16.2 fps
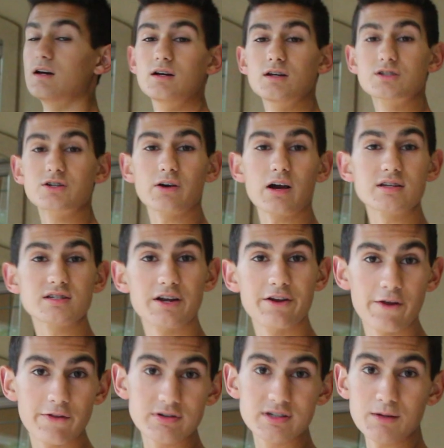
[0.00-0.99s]
So guys,
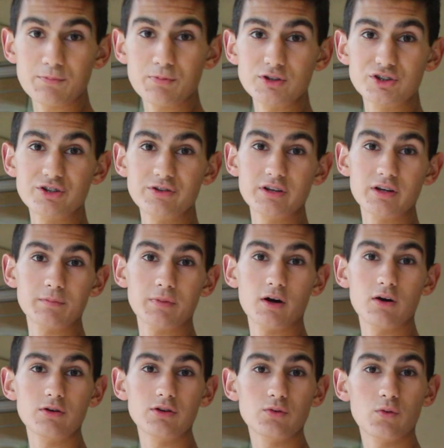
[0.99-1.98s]
another tip when shooting your
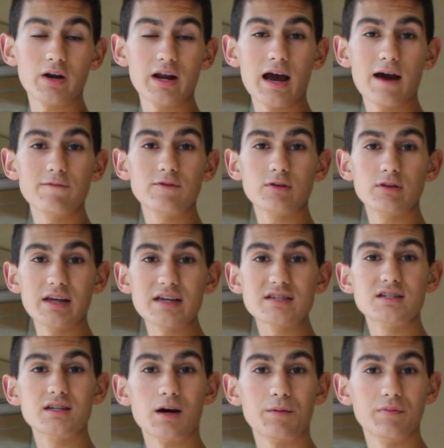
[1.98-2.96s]
bow, you want to have your less
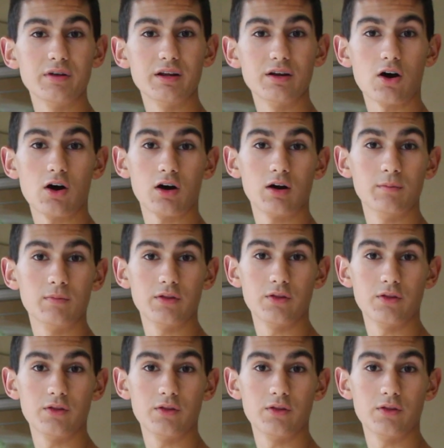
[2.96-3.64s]
dominant arm,